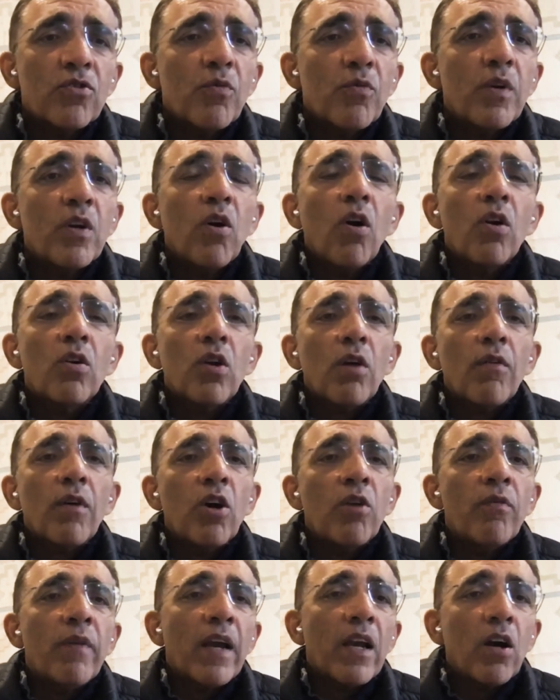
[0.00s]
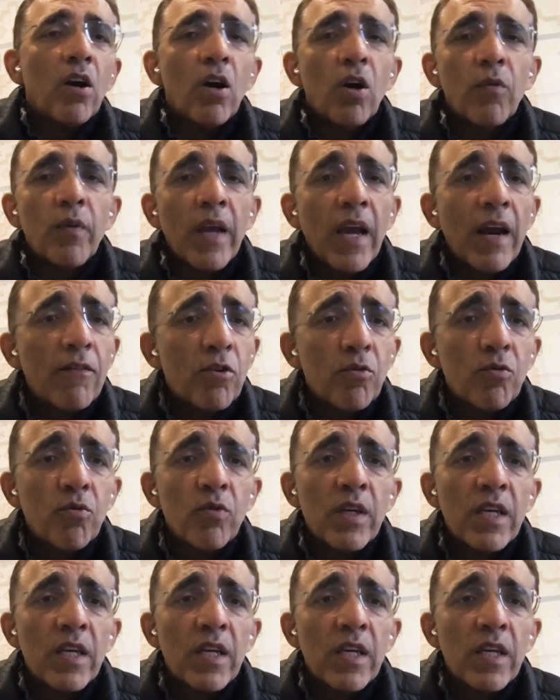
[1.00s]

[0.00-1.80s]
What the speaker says: So we all talk about, oh my God, we have to do